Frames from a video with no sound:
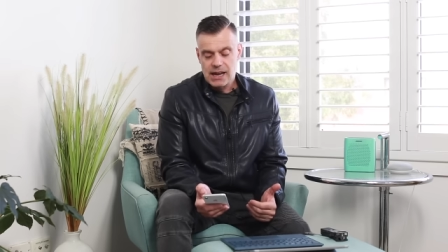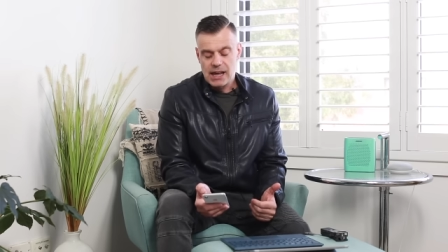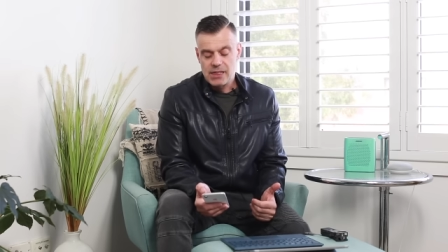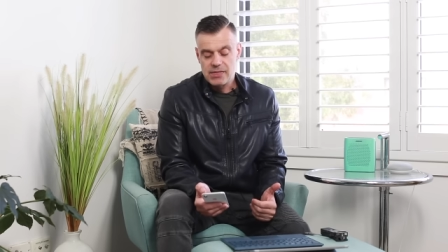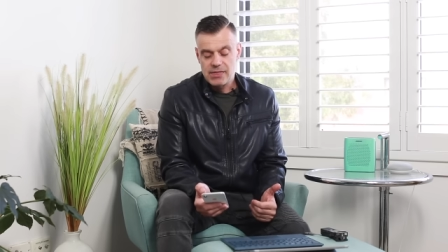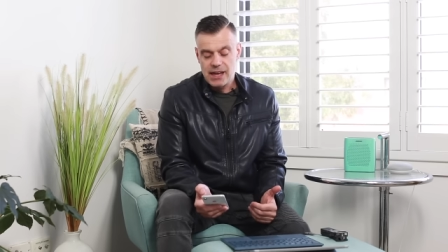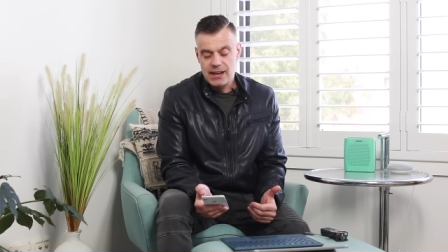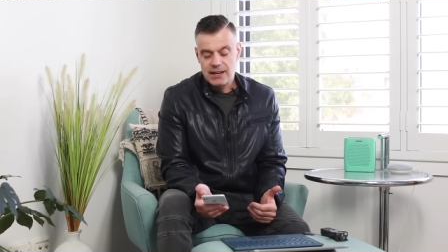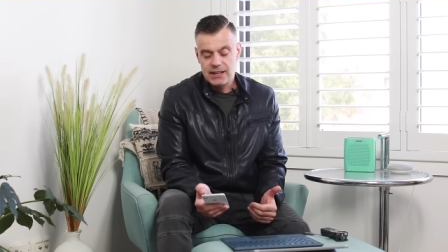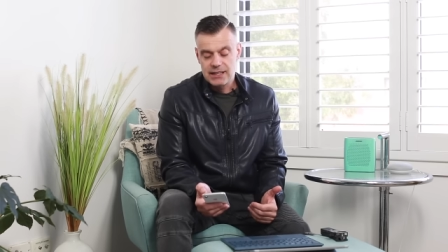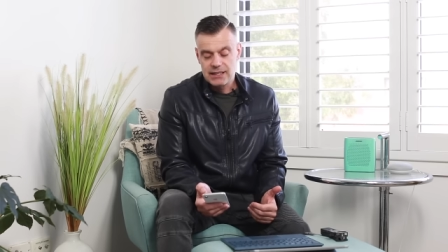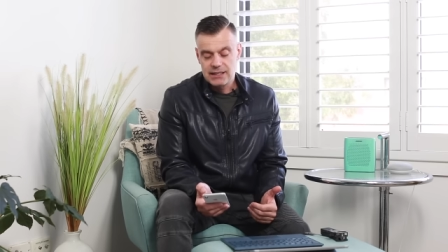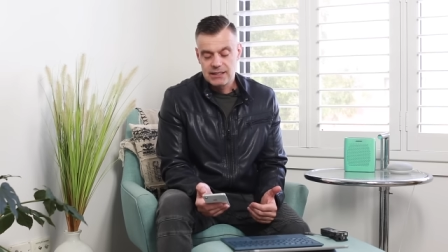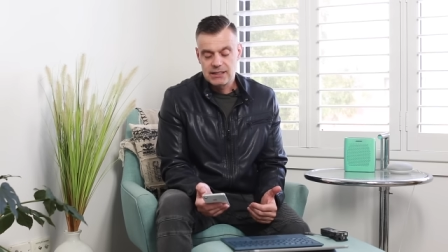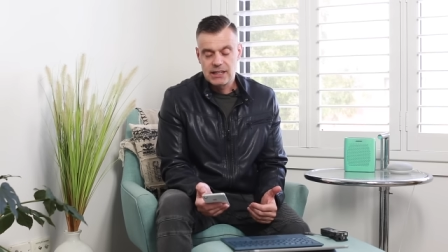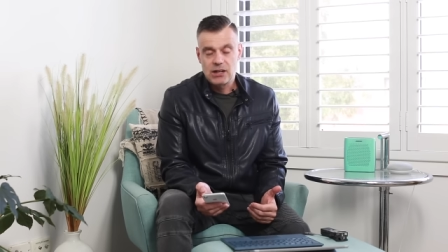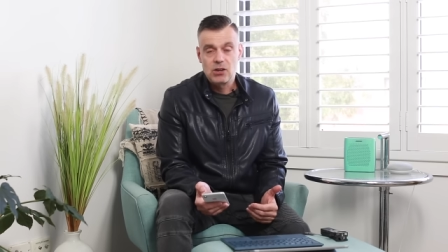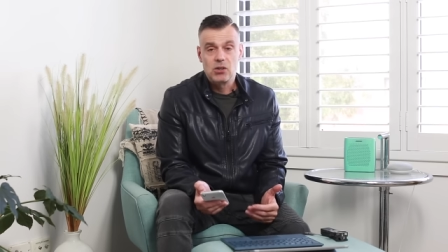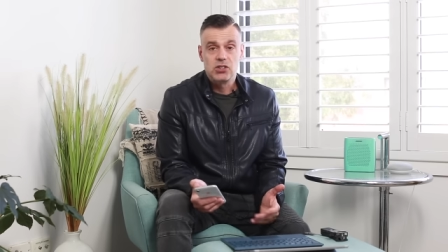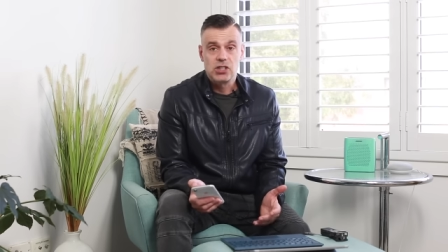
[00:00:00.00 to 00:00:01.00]
and that
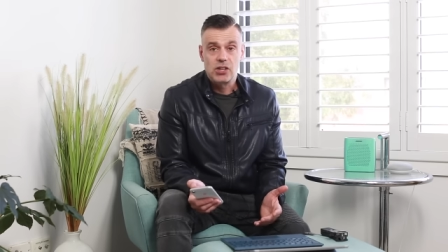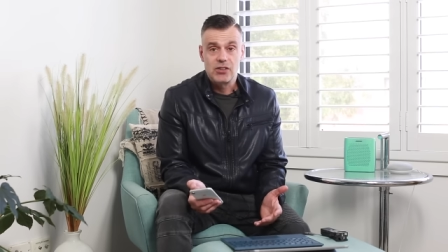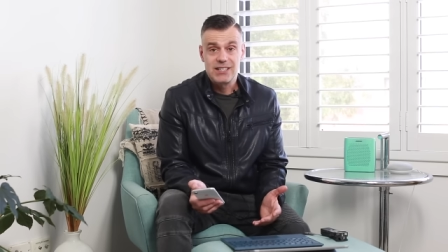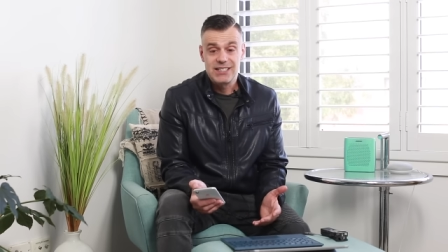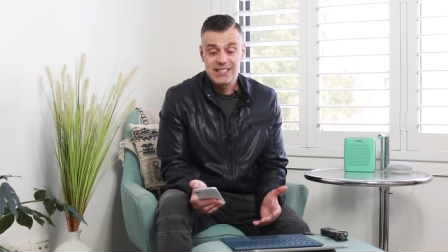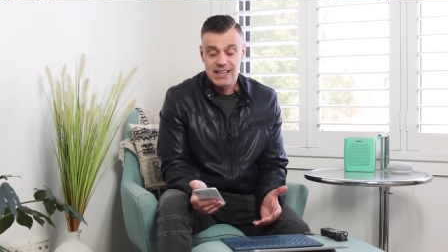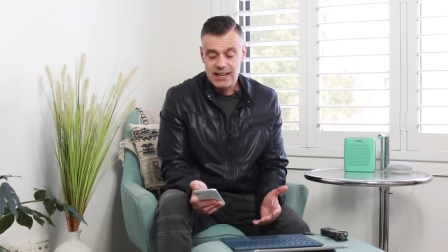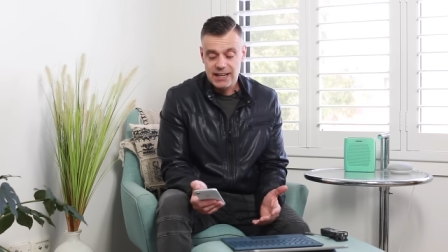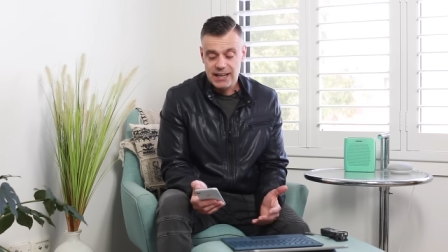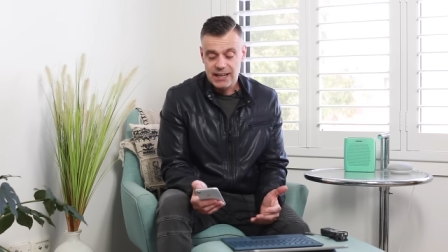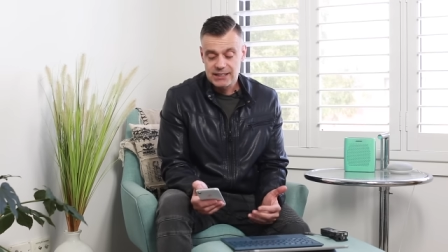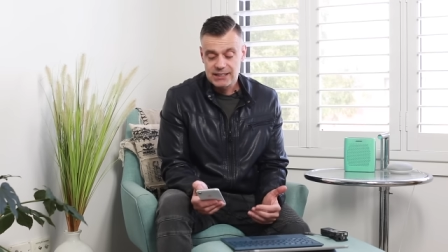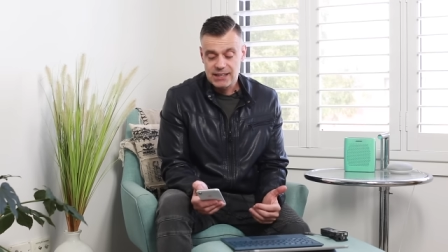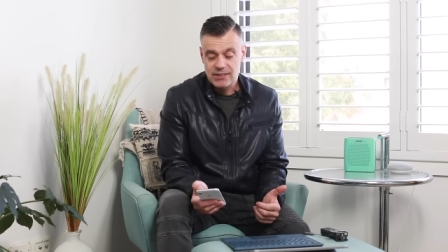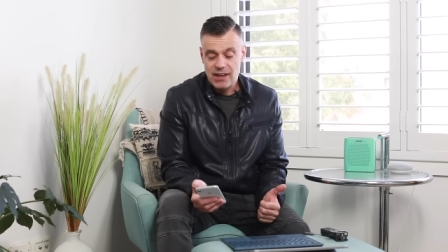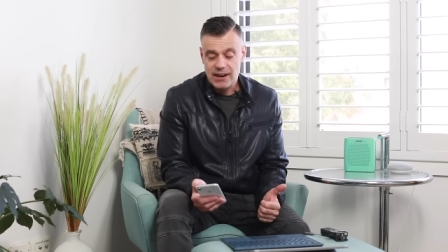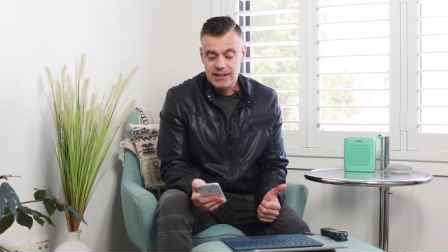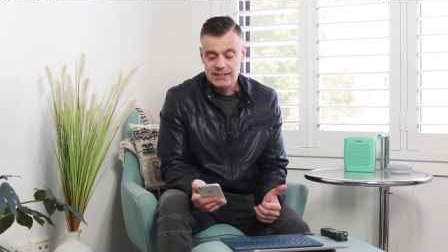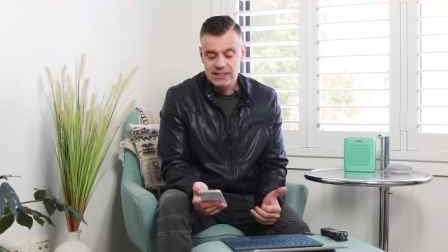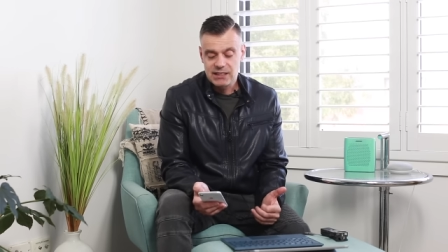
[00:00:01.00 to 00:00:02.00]
is, and also the XS,
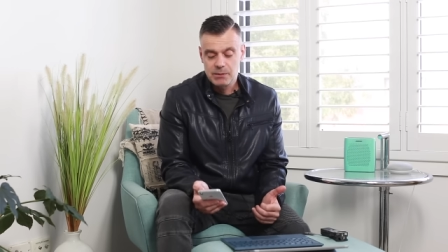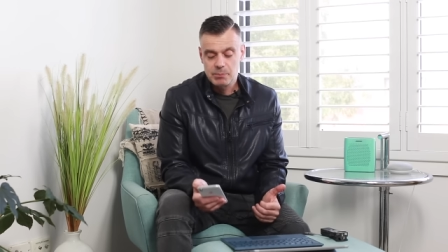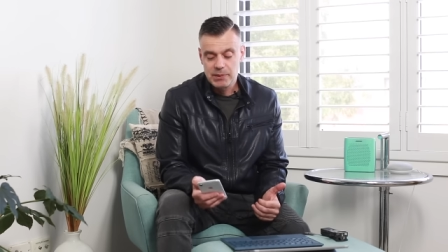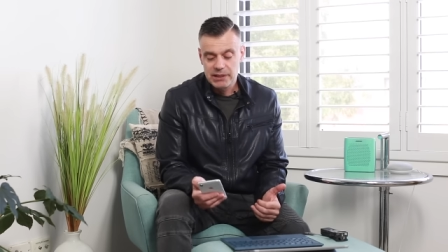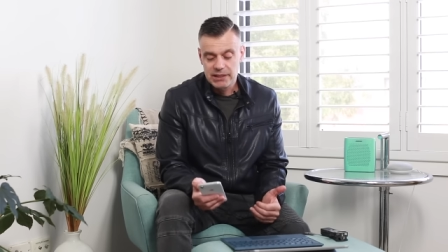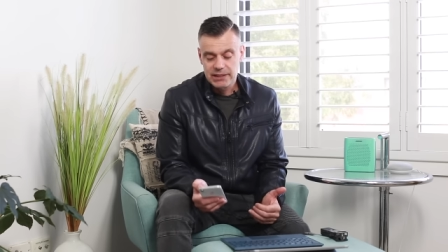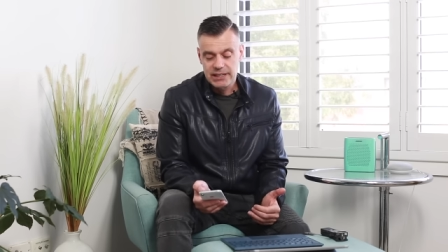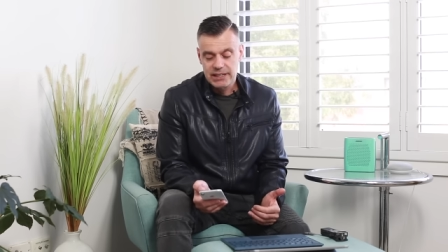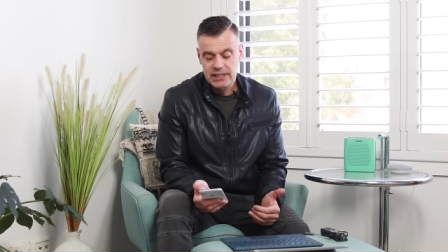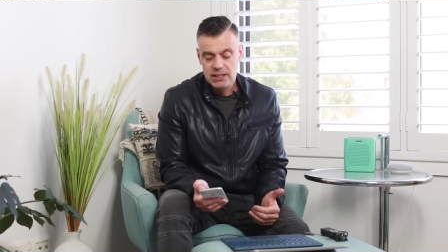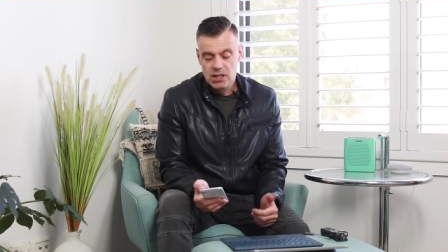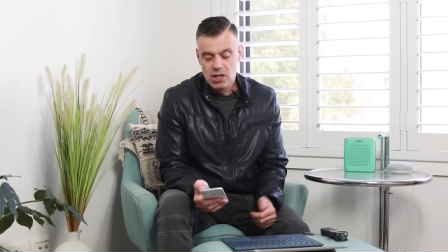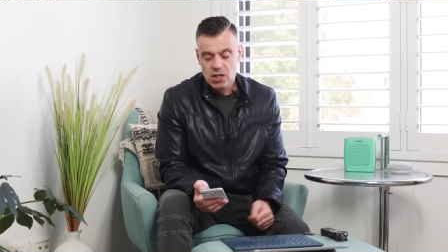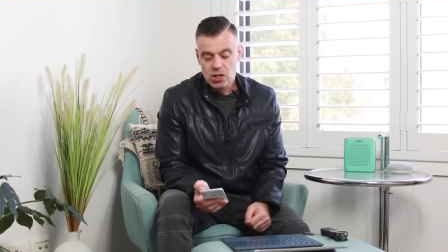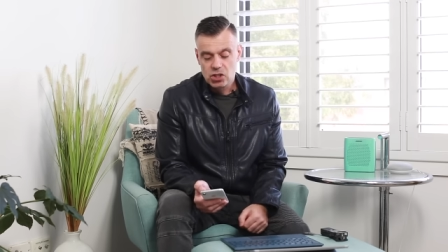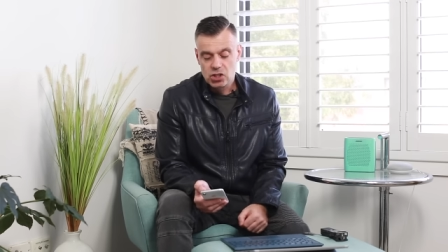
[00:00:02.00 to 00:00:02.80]
and that is the ability